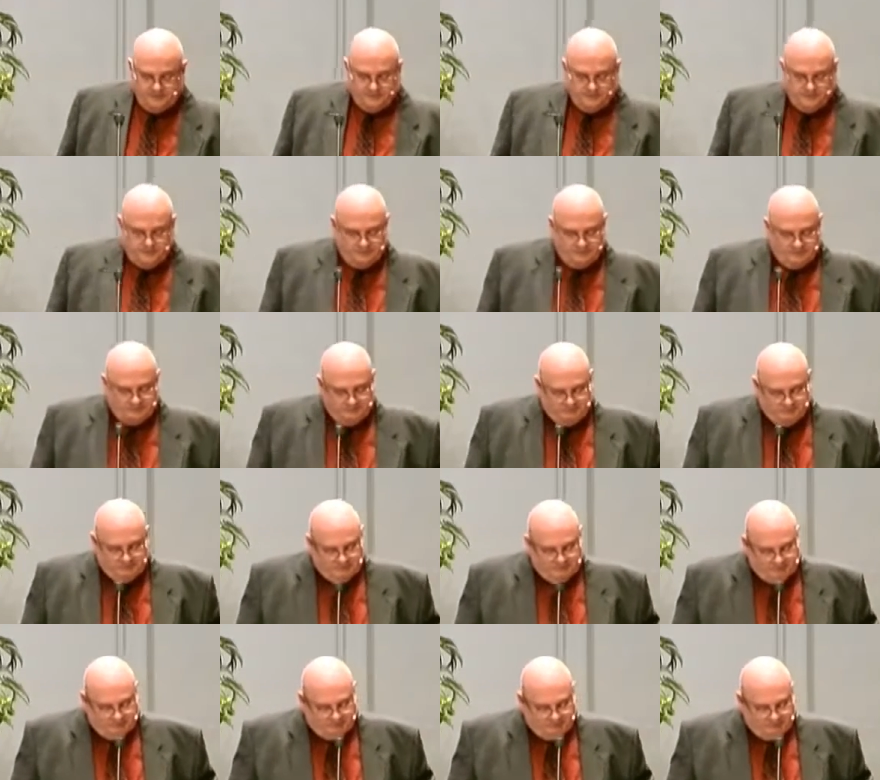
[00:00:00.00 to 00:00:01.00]

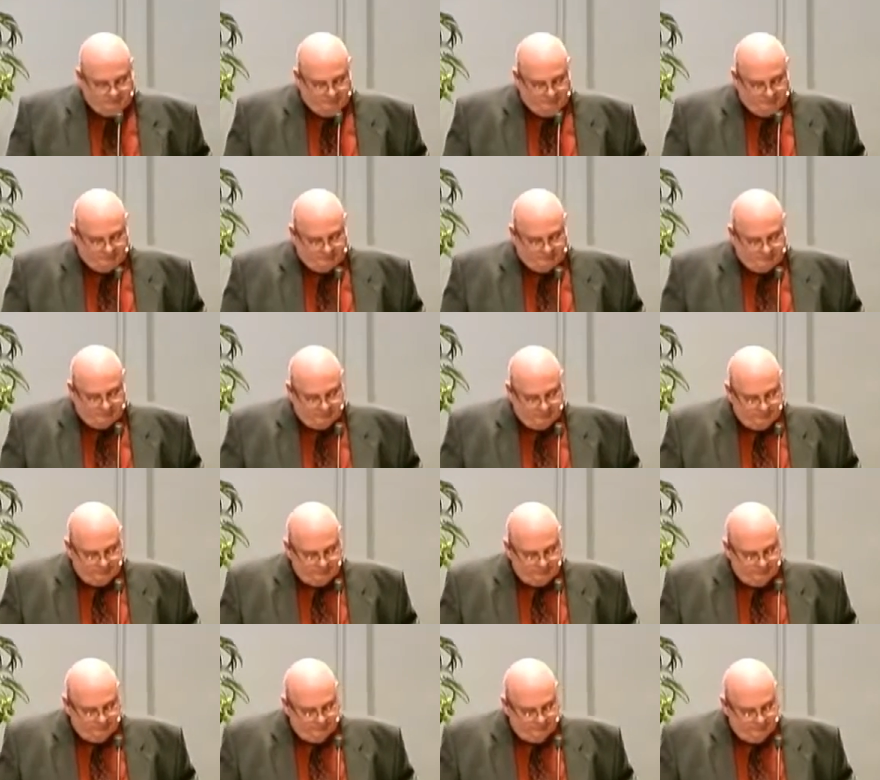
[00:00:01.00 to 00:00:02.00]

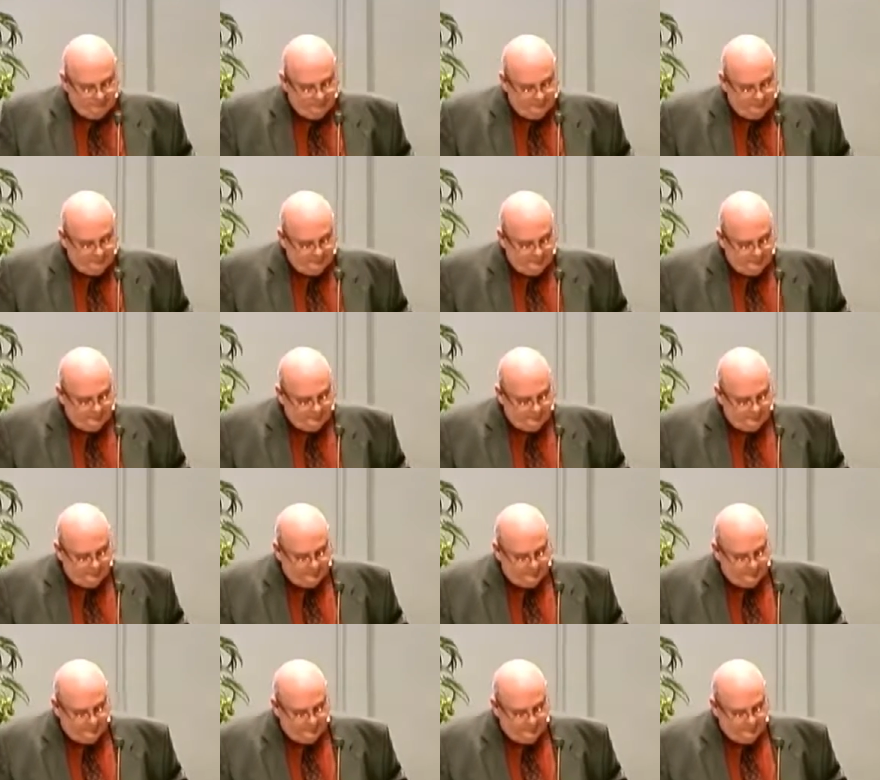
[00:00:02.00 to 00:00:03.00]

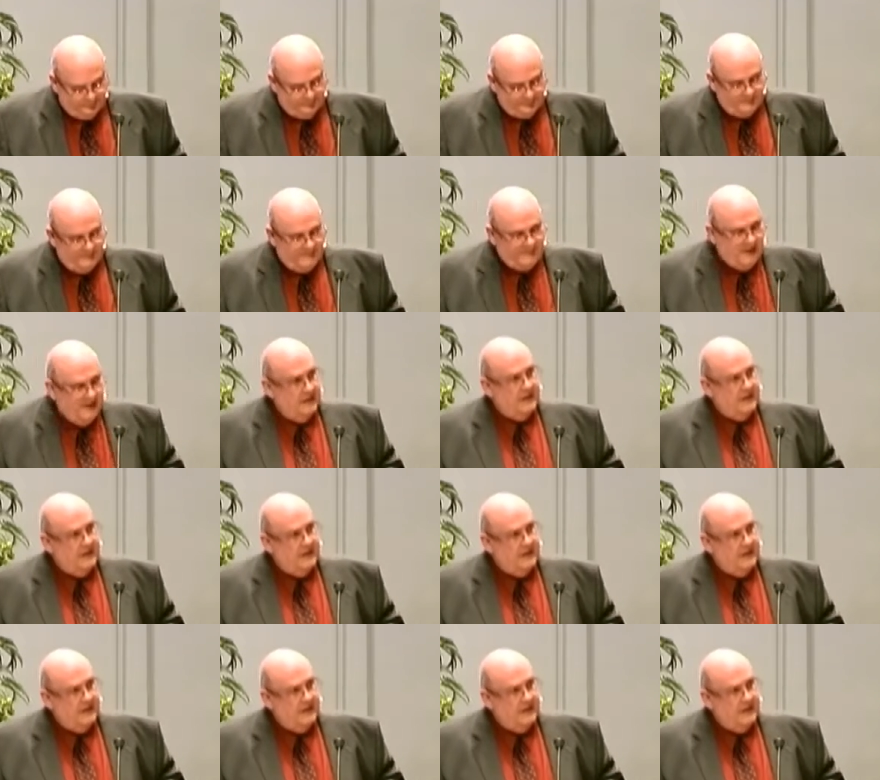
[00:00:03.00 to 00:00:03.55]
Nobody speaks.